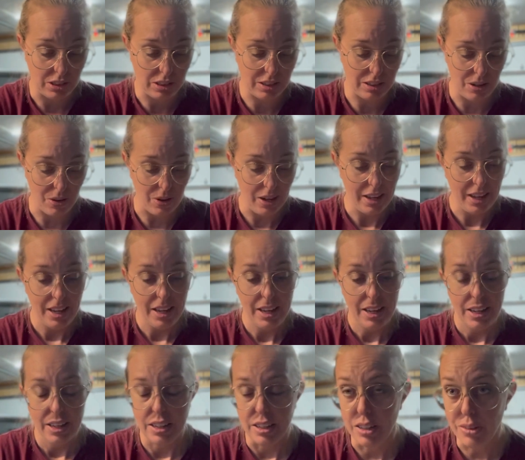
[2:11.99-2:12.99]
So
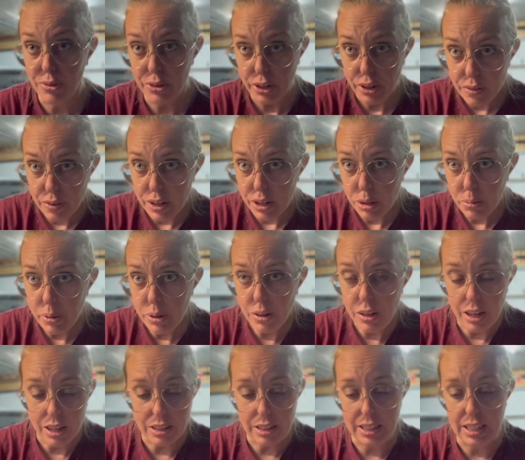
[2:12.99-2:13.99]
if they're available,
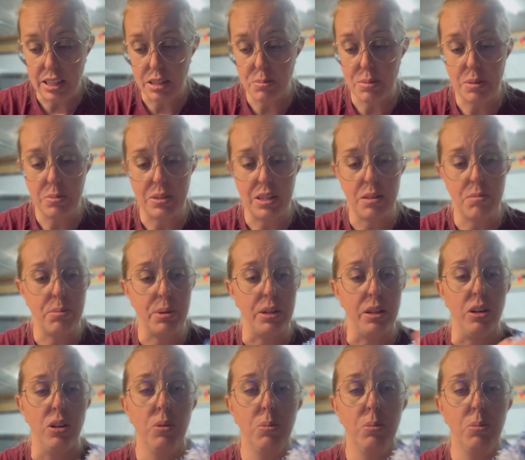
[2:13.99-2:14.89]
I'll link them up down below,